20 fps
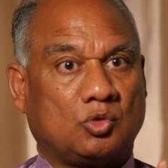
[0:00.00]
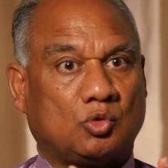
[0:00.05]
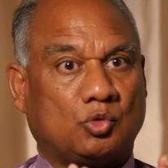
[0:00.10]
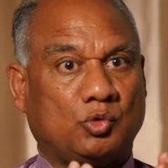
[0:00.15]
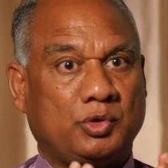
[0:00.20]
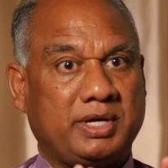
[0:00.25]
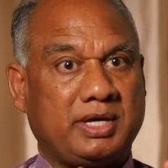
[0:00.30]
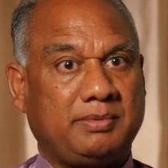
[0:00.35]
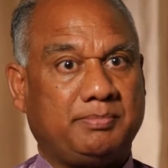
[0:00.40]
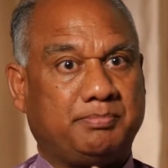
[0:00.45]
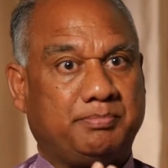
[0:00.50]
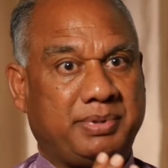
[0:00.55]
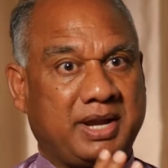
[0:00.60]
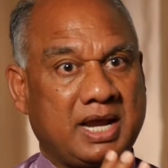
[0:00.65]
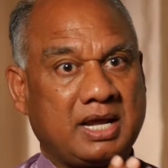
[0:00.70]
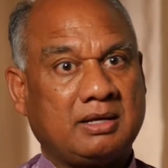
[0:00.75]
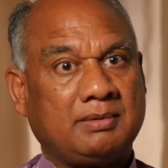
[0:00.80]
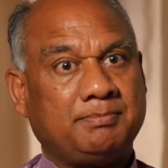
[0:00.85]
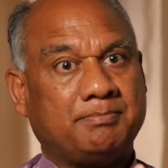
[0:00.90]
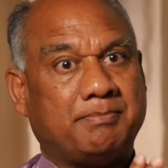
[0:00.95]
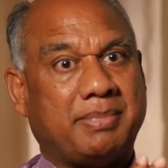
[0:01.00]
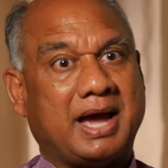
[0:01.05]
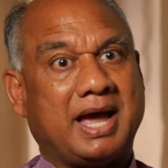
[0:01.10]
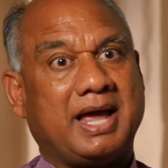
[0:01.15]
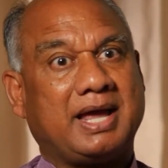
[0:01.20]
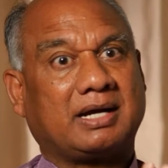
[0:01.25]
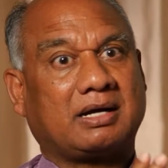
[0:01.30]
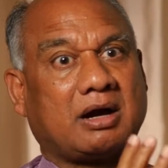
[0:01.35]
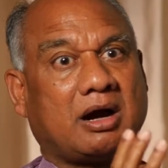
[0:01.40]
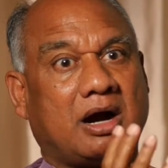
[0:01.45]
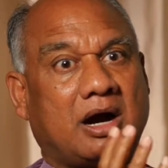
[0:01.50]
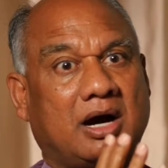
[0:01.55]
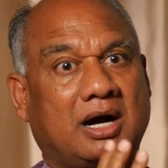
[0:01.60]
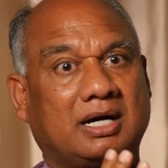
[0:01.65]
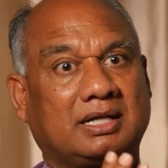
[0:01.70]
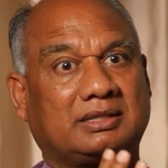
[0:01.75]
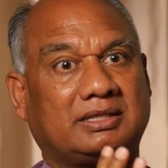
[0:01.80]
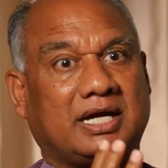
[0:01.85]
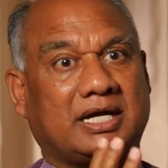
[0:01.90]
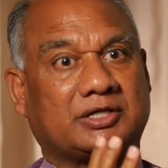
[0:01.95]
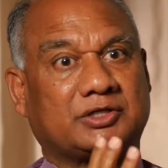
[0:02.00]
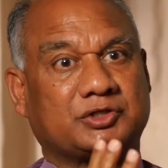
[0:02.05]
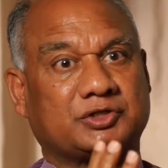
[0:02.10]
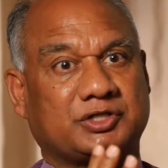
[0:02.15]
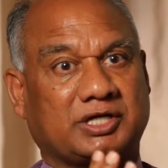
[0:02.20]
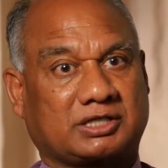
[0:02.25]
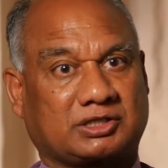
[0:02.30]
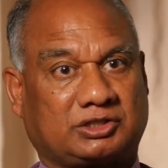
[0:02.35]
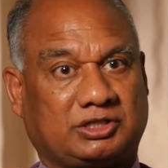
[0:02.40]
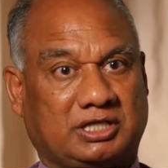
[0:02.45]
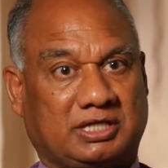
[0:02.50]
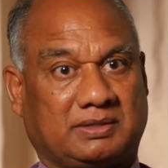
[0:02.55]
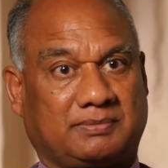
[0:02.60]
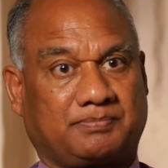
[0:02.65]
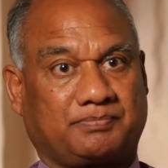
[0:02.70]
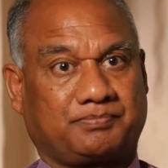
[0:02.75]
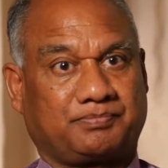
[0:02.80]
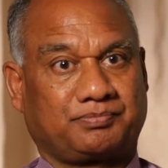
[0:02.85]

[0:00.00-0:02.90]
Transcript: we bring back all that Shakti,